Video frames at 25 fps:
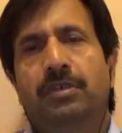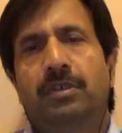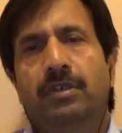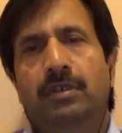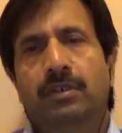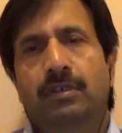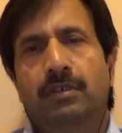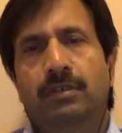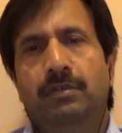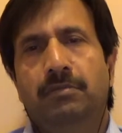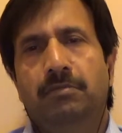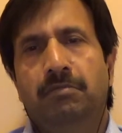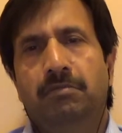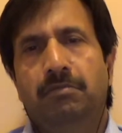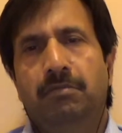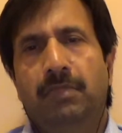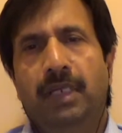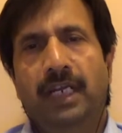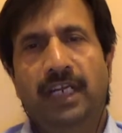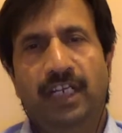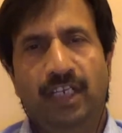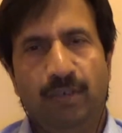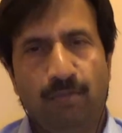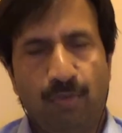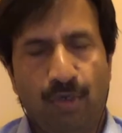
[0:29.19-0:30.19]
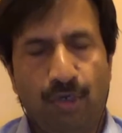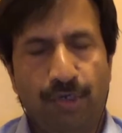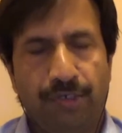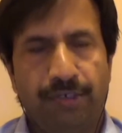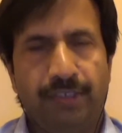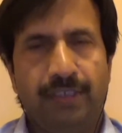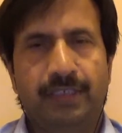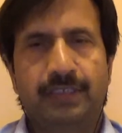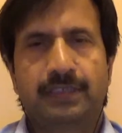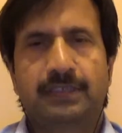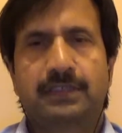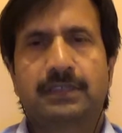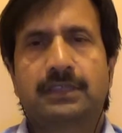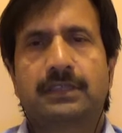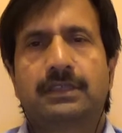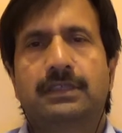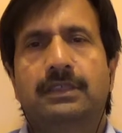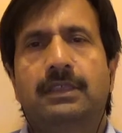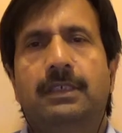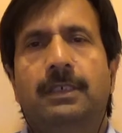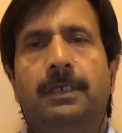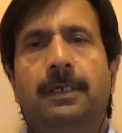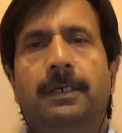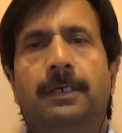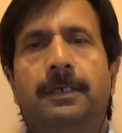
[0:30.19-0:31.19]
uh, antibiotics
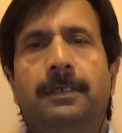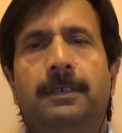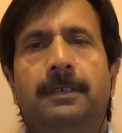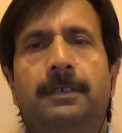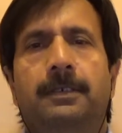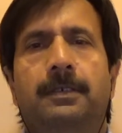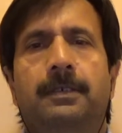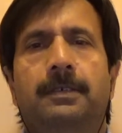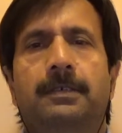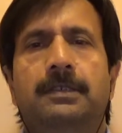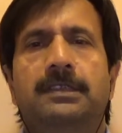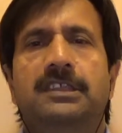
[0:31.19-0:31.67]
or uh,